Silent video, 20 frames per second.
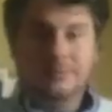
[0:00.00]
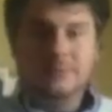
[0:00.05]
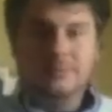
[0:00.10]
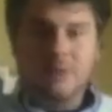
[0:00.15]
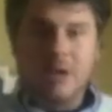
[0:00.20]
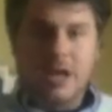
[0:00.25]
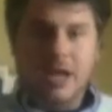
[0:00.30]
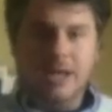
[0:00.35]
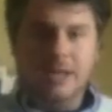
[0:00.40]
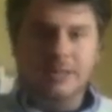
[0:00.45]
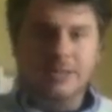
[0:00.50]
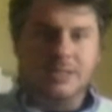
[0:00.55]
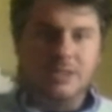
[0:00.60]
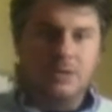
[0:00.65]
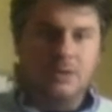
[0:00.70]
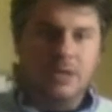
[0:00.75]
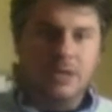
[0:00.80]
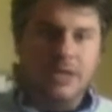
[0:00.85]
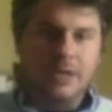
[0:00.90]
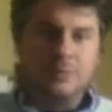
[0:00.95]
right?
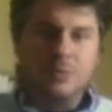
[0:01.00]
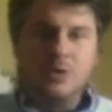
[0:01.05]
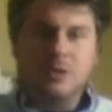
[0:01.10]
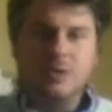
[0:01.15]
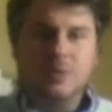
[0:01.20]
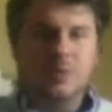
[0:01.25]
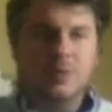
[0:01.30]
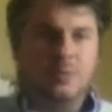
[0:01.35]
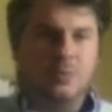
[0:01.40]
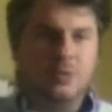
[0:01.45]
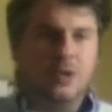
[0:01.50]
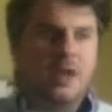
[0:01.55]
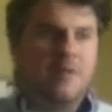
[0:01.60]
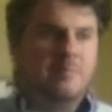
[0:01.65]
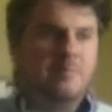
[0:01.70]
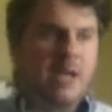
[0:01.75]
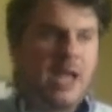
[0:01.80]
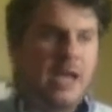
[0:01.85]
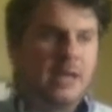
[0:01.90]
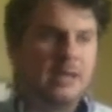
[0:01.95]
So, like, most people
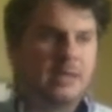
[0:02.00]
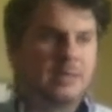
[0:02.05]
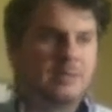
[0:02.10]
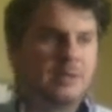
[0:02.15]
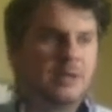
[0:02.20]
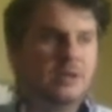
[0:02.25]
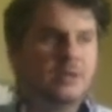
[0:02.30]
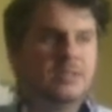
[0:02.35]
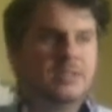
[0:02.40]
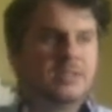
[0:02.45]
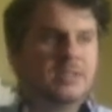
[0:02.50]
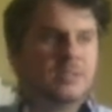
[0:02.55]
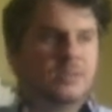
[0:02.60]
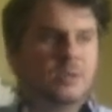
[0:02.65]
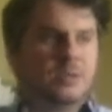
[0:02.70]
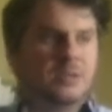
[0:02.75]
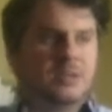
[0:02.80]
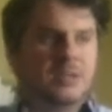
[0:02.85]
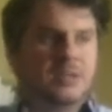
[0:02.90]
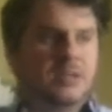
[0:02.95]
have bad experiences
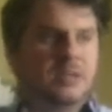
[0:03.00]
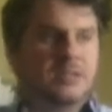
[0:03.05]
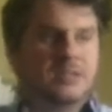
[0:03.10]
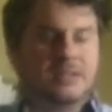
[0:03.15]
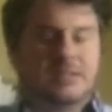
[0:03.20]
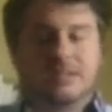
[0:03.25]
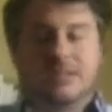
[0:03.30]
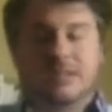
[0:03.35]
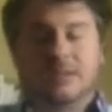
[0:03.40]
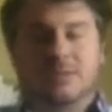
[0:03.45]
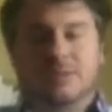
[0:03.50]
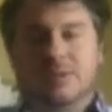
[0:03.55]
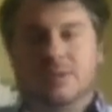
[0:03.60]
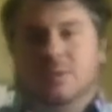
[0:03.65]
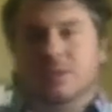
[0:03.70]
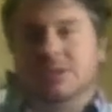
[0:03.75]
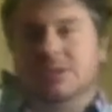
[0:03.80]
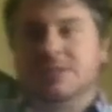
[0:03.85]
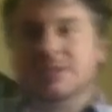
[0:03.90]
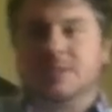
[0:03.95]
with the dentist. I don't
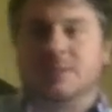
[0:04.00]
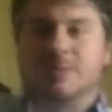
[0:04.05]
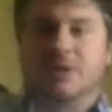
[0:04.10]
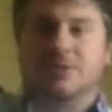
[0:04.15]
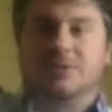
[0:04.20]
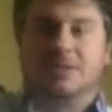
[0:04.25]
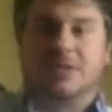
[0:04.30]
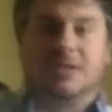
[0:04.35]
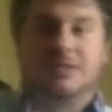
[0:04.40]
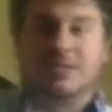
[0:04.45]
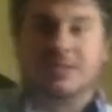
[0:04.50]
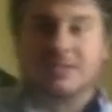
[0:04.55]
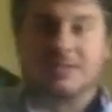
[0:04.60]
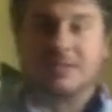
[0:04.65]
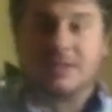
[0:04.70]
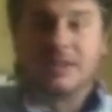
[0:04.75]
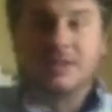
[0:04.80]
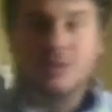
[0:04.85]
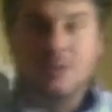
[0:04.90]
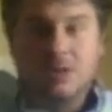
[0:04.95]
know what it is about
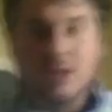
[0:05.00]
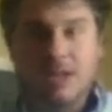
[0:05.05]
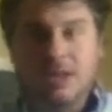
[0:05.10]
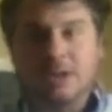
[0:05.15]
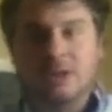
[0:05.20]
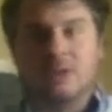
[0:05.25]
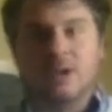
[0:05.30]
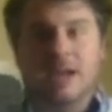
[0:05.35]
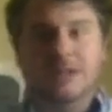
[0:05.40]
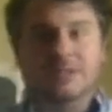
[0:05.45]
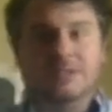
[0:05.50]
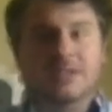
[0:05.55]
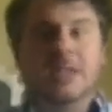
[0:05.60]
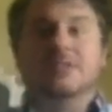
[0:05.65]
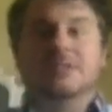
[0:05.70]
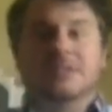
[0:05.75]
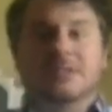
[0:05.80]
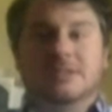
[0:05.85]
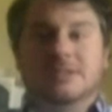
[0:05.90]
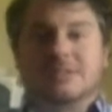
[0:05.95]
dentists. I know a lot of great
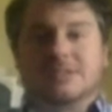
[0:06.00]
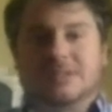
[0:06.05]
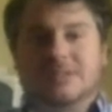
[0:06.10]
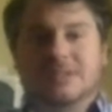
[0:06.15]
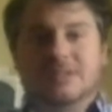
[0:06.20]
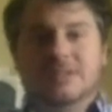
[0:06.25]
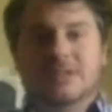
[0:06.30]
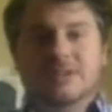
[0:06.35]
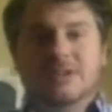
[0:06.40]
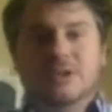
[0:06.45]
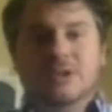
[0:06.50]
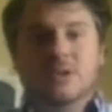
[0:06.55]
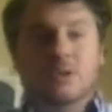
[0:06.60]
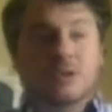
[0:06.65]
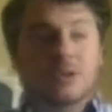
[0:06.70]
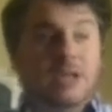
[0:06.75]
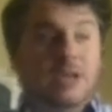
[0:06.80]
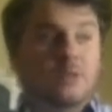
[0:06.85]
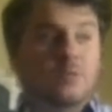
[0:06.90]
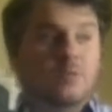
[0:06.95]
dentists
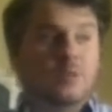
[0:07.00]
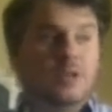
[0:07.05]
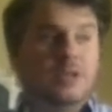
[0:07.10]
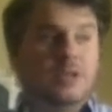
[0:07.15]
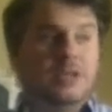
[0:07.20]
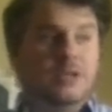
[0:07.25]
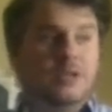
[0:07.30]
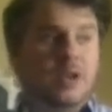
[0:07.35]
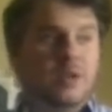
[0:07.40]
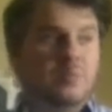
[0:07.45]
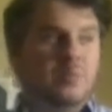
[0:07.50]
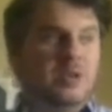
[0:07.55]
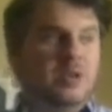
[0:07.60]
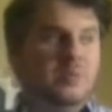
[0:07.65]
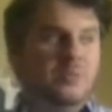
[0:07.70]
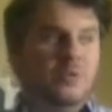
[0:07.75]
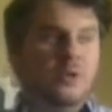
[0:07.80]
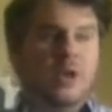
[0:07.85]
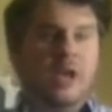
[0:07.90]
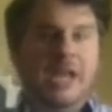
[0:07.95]
who are like really great
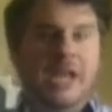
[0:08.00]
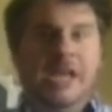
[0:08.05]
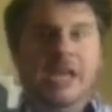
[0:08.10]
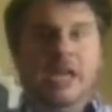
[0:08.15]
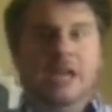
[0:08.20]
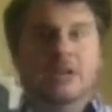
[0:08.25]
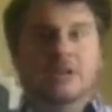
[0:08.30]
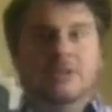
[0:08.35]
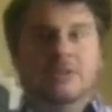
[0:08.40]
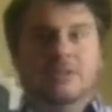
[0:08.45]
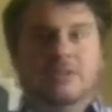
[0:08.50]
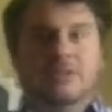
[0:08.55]
people, and